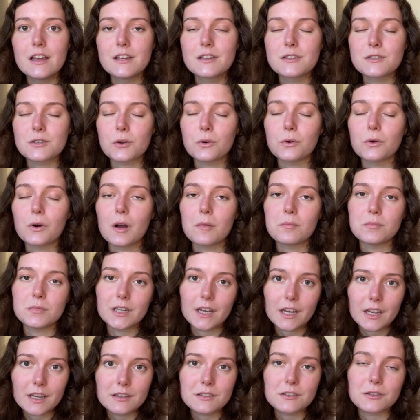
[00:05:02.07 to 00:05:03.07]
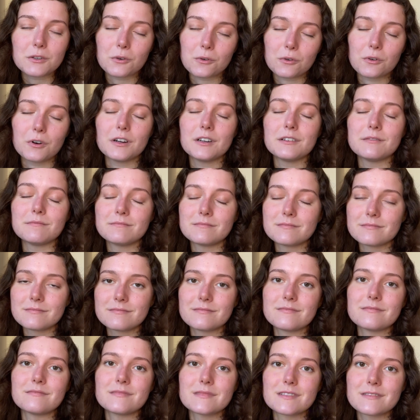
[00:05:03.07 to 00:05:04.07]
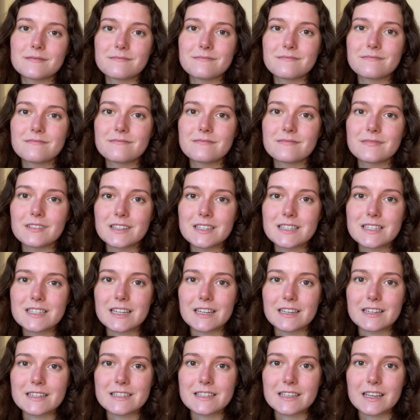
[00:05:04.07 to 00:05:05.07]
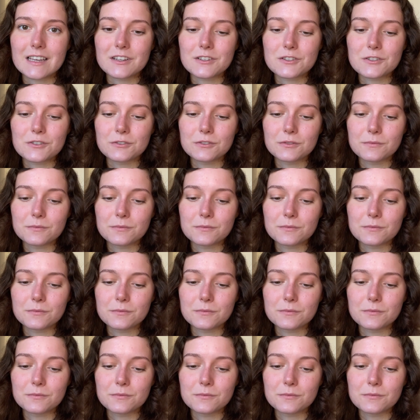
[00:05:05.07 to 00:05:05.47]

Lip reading: So update your study schedule.